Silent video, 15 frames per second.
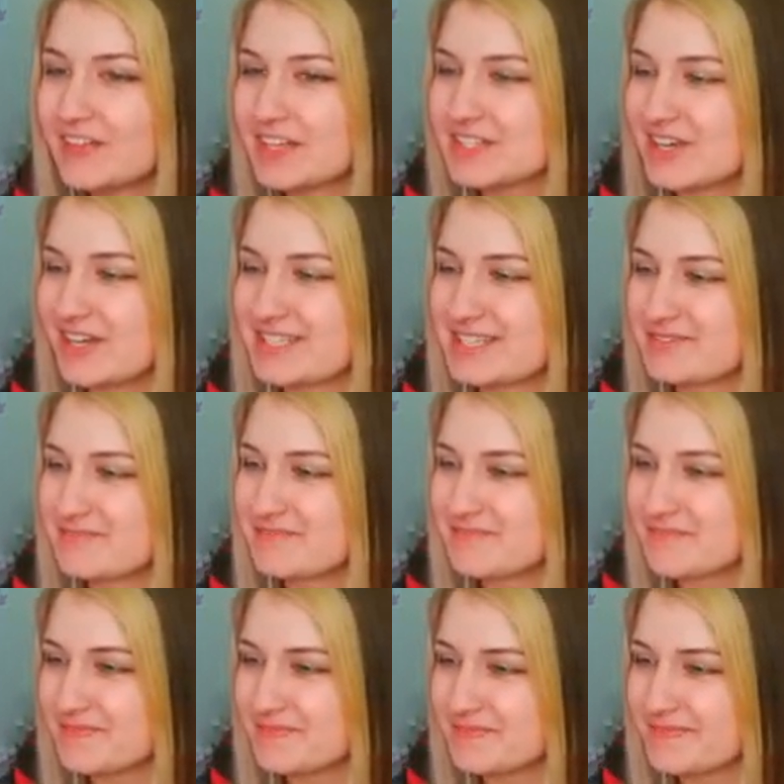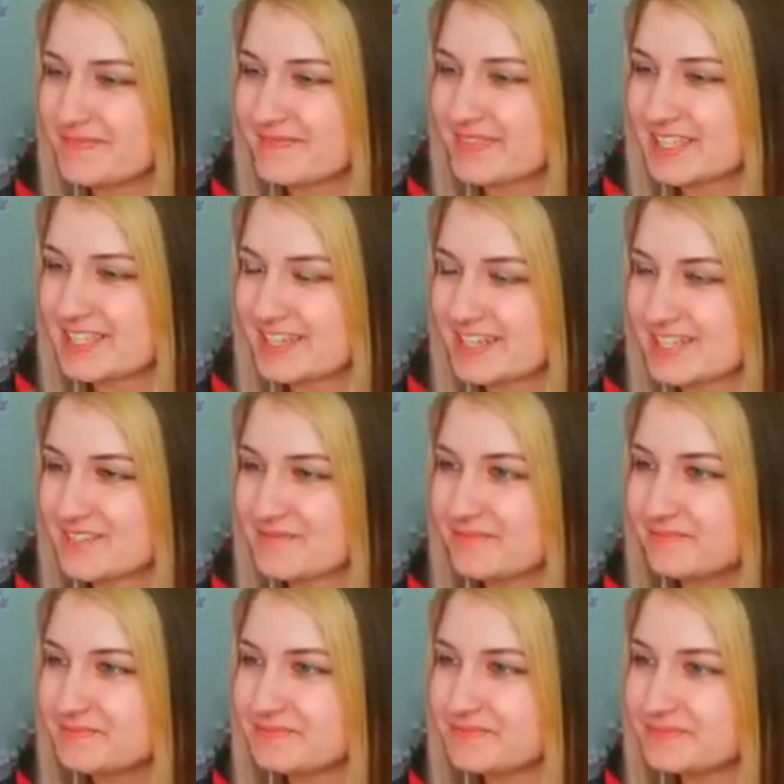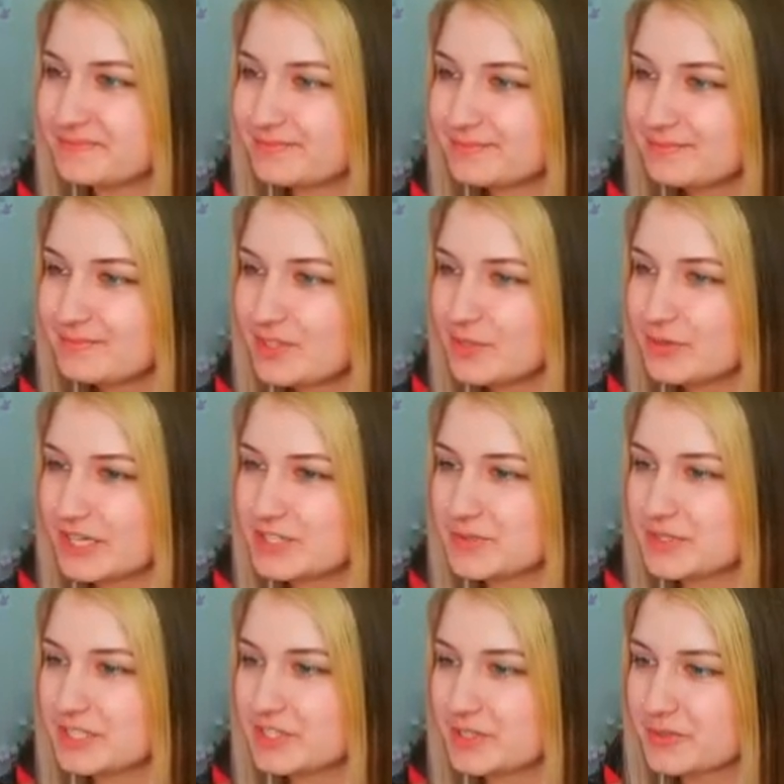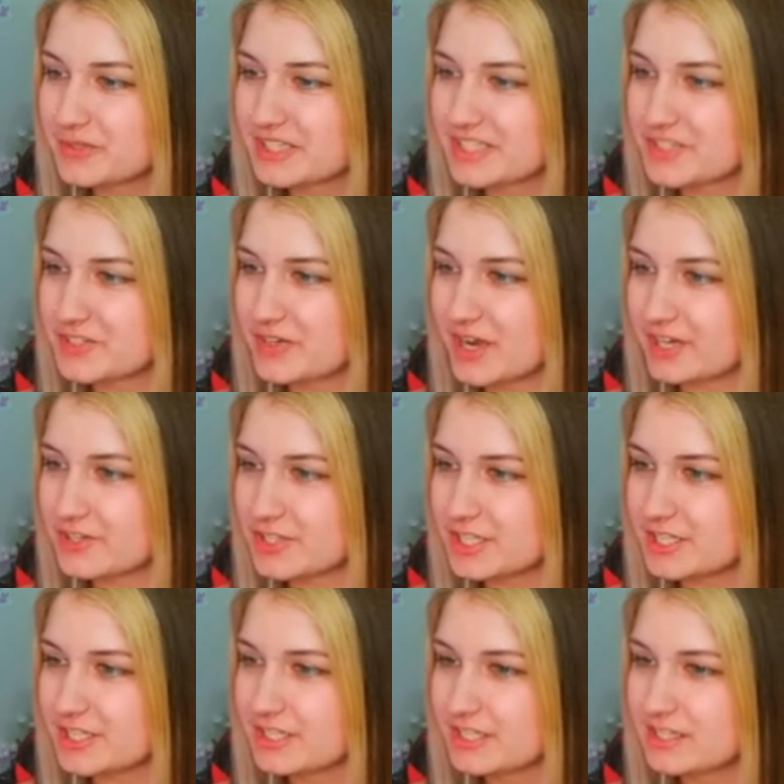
That's awesome. That's awesome. Okay, so I need to go this direction.